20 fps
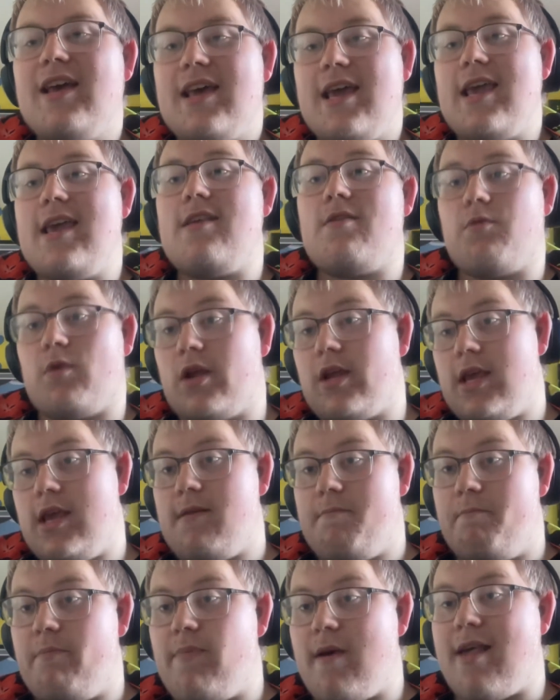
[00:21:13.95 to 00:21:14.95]
He
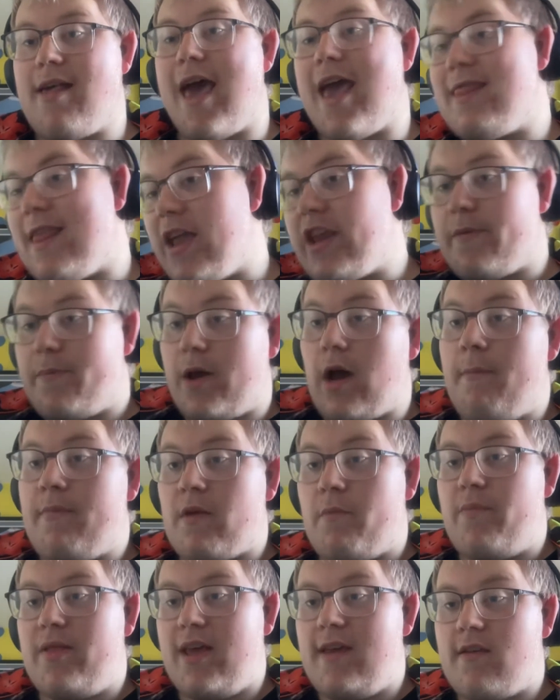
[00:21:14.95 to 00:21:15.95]
later becomes
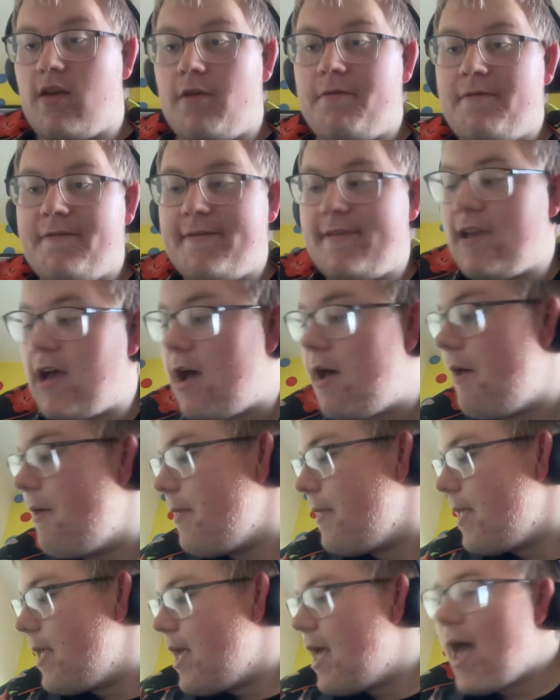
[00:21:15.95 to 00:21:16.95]
a police officer,
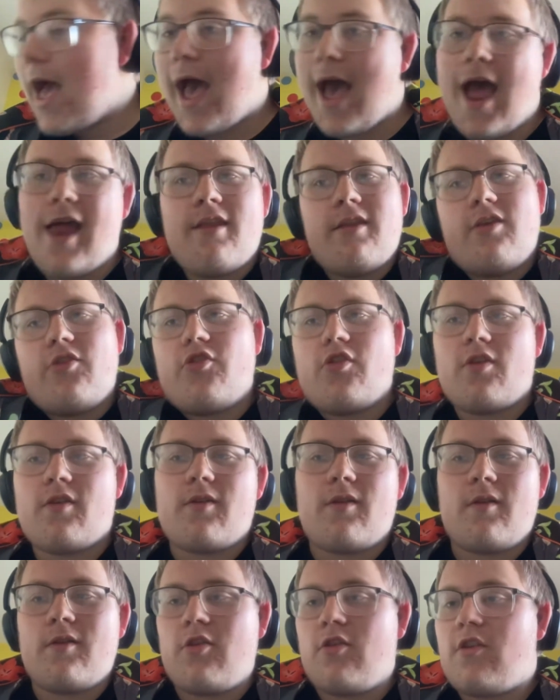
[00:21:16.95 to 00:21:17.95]
and he's
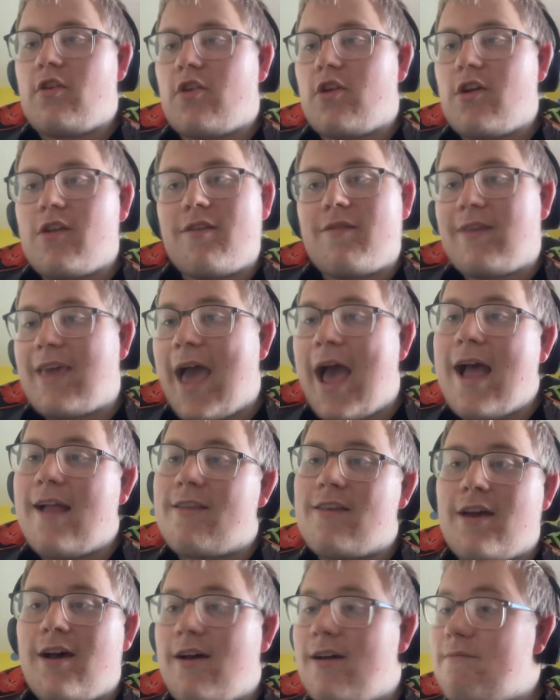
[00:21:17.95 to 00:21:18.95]
just a good
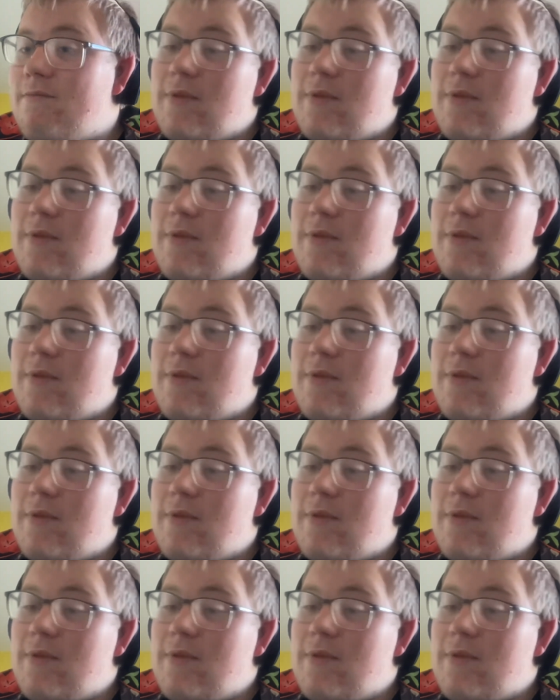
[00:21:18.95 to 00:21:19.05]
character.